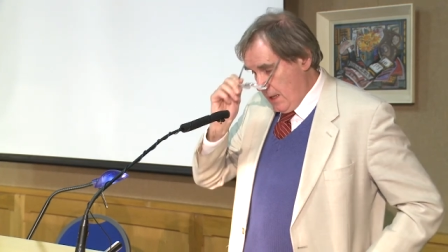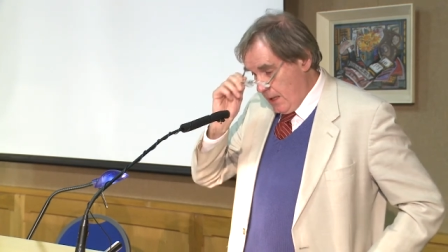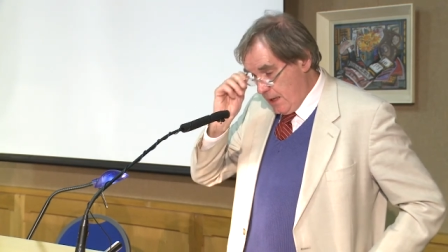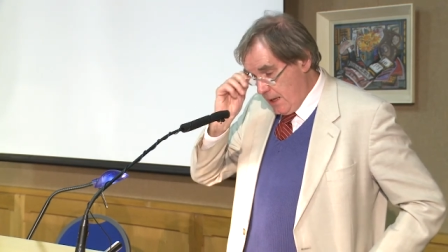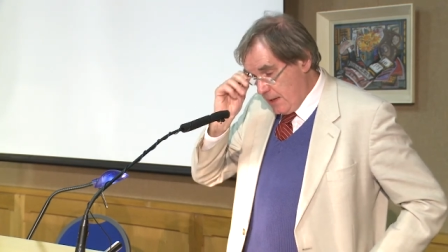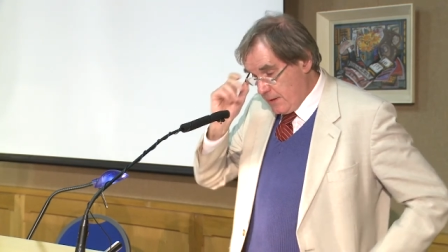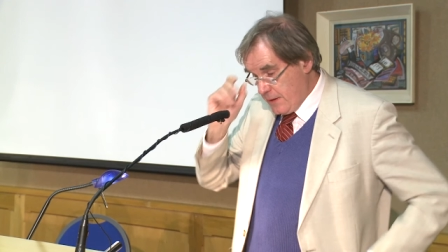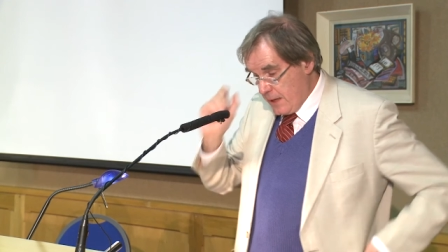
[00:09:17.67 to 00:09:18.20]

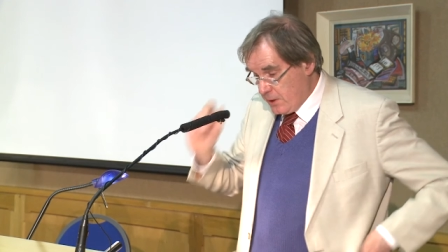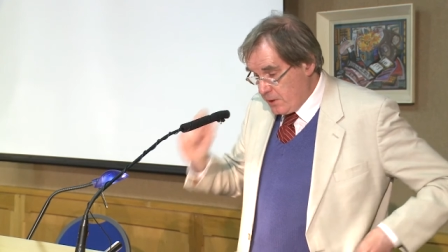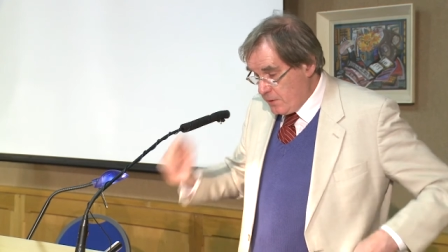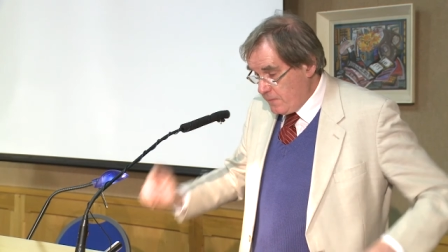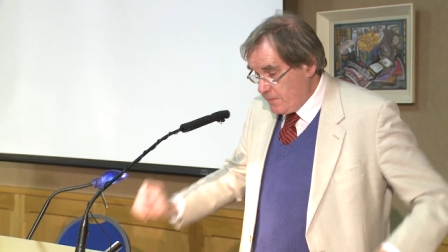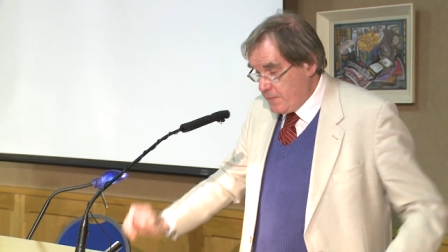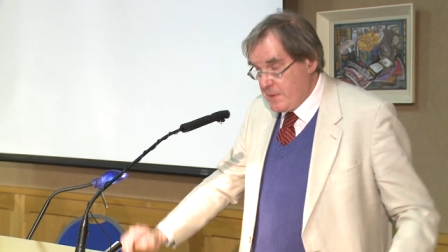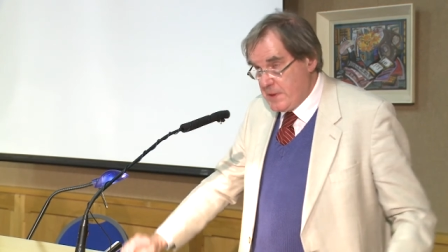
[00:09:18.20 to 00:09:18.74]
uh, and thank
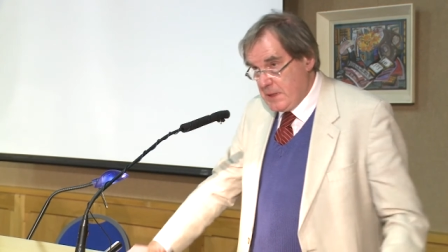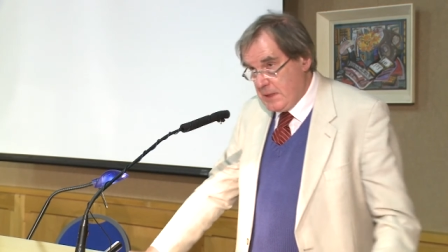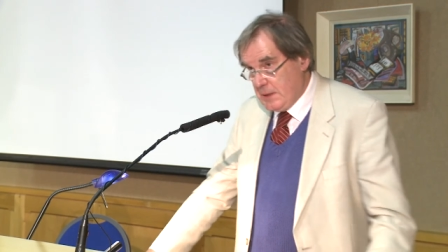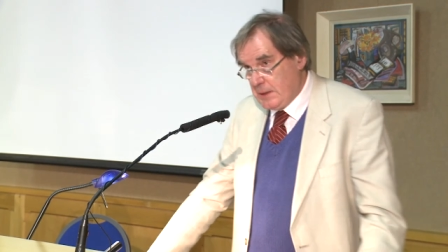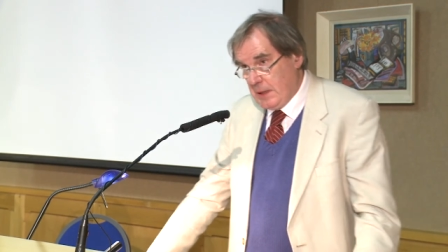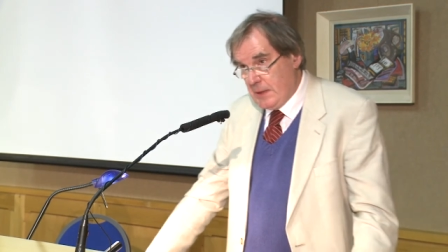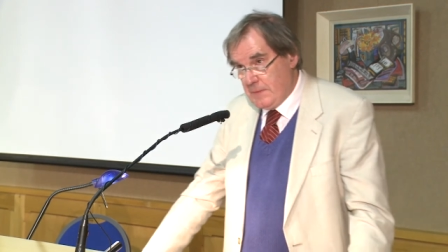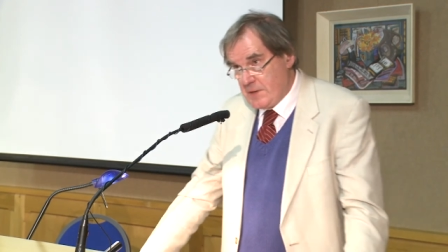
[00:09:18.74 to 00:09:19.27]
you for
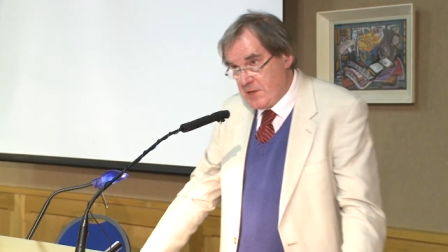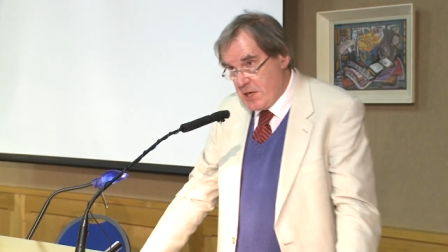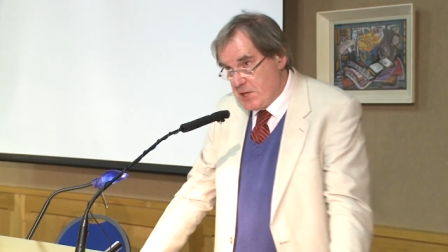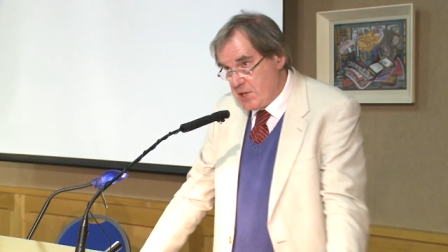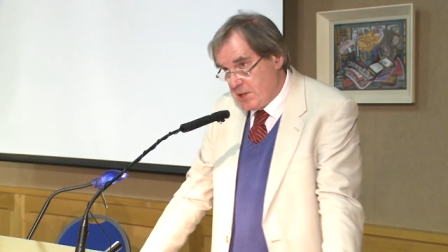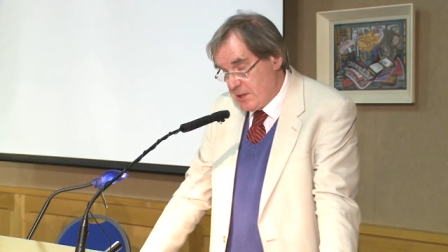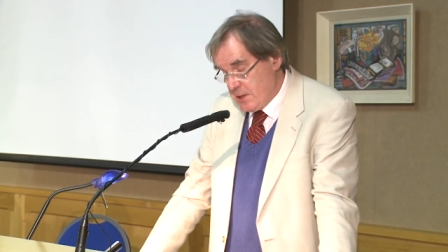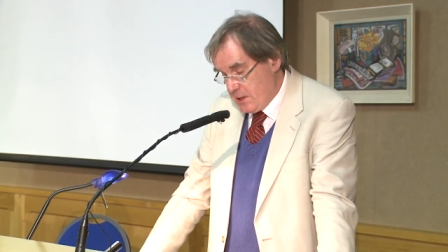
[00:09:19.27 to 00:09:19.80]
the
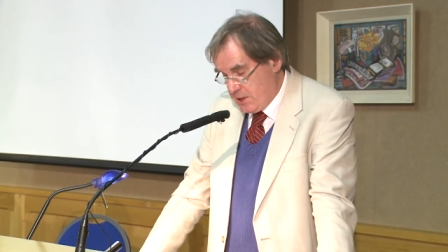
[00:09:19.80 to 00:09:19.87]
invitation.